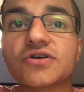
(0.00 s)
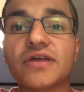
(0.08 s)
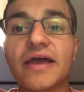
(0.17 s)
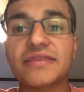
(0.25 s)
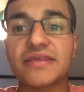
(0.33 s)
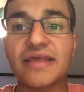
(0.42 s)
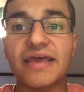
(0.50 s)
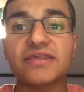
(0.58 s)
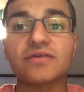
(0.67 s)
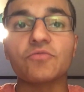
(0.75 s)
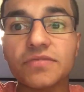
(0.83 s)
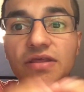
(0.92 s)
because I had to take
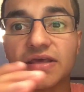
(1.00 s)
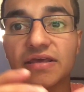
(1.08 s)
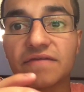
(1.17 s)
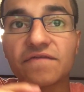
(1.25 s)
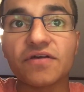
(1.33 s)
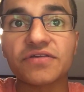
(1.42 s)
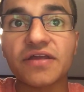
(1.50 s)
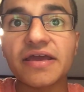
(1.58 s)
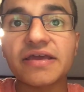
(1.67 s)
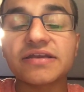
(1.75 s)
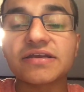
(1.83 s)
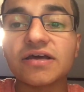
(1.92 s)
some of the first
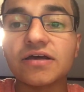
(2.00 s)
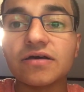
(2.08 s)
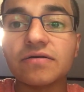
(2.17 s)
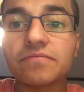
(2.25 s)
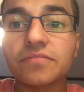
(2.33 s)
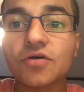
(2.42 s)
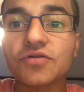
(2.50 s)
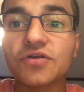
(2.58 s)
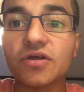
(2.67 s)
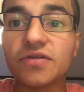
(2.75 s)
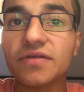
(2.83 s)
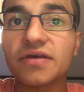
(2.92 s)
aid, got
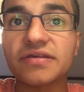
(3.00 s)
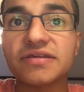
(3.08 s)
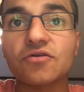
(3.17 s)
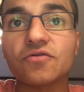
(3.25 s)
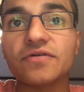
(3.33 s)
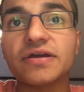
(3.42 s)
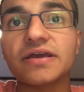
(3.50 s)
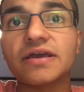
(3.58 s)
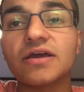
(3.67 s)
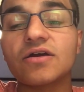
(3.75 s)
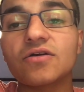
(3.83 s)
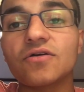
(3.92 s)
to learn their story,
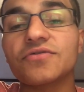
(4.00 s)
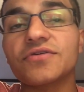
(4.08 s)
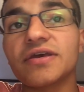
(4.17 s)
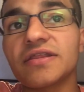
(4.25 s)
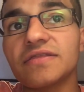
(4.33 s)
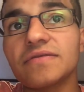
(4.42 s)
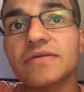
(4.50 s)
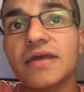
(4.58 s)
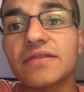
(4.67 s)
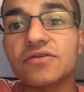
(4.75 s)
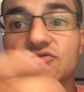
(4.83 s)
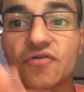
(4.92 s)
got to
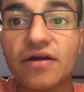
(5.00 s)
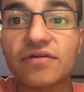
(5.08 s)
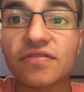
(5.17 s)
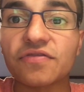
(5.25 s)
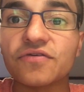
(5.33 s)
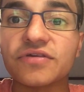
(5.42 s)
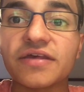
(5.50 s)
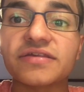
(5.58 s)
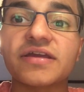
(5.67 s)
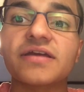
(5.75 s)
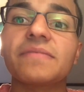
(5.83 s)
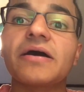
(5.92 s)
get the crowd
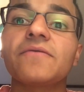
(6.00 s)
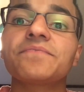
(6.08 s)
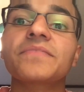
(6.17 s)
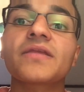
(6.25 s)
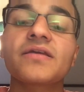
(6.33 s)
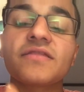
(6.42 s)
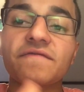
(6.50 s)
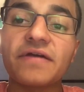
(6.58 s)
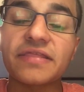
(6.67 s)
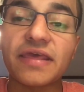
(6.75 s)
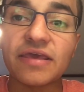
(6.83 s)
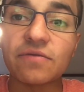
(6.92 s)
enthusiastic about the
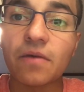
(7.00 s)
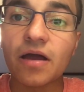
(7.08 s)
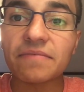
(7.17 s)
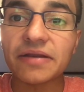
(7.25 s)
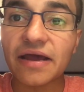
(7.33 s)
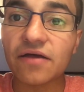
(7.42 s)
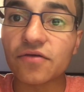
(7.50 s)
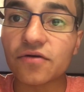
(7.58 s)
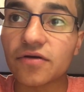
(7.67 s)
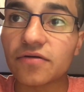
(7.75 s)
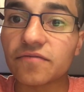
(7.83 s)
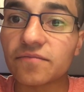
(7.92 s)
fact that he might have been out
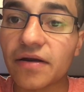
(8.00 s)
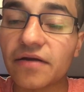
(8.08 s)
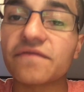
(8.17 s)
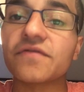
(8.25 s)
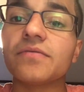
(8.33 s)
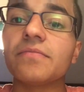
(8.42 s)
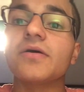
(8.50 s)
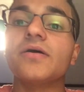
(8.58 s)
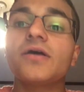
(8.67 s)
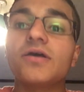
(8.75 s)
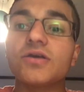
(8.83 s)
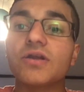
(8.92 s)
the marathon, but,
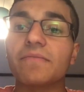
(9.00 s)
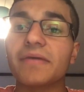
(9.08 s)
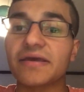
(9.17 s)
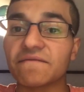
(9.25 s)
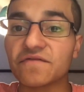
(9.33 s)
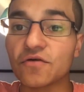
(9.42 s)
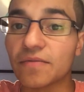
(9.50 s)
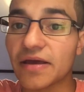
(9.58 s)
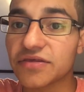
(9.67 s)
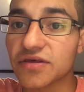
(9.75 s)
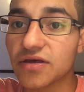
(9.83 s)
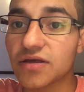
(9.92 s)
you know, make him feel
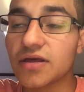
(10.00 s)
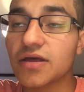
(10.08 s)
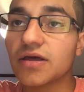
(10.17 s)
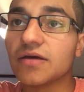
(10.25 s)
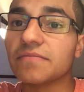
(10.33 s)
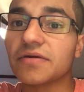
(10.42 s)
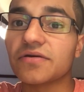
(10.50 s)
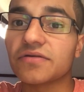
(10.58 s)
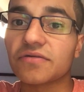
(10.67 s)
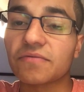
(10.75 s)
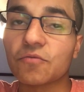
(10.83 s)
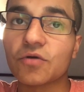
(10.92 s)
better because
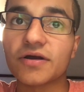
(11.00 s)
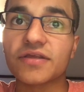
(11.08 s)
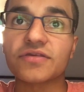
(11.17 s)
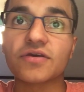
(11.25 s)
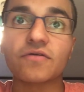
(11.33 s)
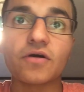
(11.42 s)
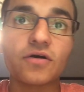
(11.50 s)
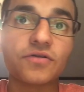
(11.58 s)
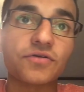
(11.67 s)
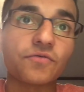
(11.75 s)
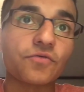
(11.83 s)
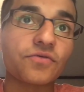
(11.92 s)
he's been working so hard
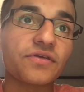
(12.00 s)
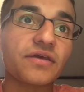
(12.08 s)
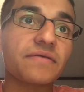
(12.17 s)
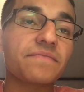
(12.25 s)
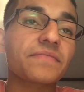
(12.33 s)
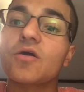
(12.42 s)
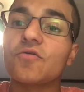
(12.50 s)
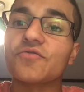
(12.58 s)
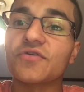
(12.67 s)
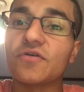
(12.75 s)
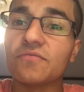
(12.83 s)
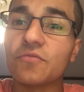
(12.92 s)
towards it.
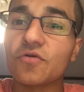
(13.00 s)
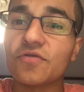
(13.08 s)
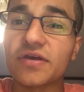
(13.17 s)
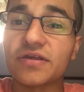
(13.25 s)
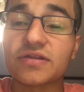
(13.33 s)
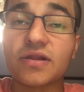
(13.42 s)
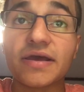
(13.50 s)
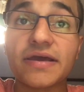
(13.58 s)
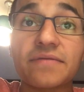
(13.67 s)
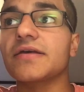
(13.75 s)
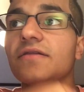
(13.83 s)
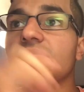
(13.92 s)
Also, more things
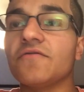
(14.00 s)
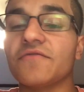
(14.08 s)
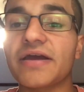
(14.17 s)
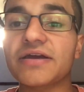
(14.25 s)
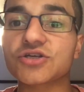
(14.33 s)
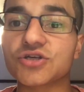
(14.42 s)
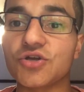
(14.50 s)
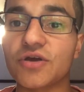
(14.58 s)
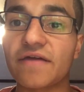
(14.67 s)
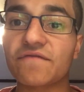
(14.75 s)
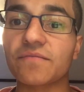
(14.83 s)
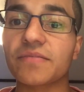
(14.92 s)
like the reaction you
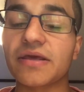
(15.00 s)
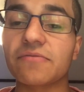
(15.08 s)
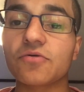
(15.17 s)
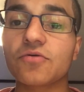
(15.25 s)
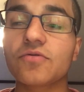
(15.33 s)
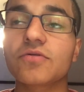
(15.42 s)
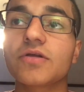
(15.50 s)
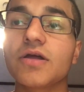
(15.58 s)
get from people,